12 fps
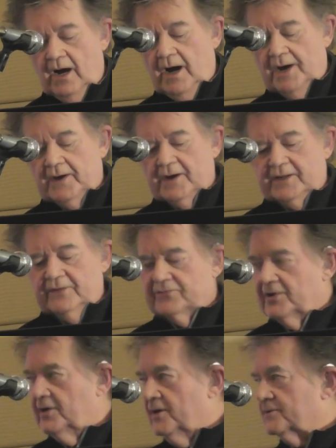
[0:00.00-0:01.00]
I got to give
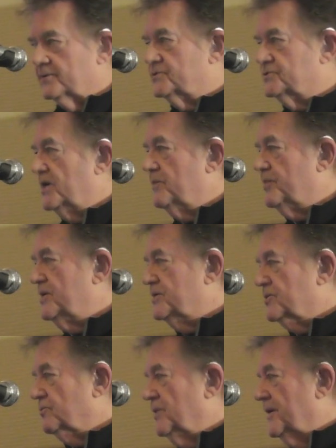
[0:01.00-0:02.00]
a hand to JP
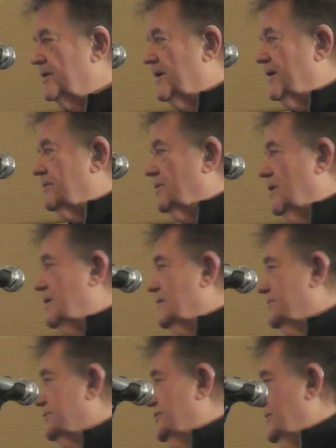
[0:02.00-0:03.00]
de Win. I love
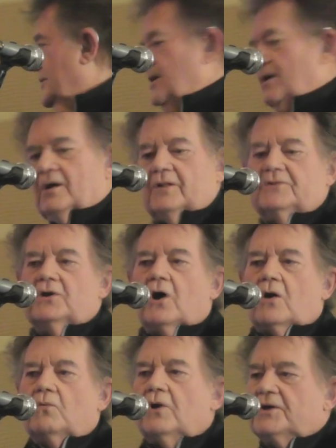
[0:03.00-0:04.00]
the
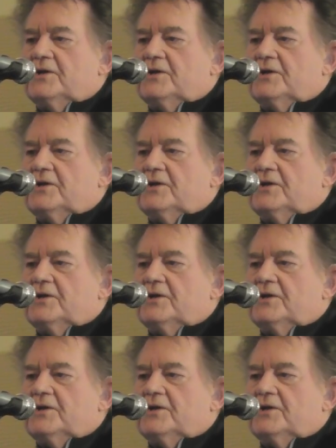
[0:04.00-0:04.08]
artwork.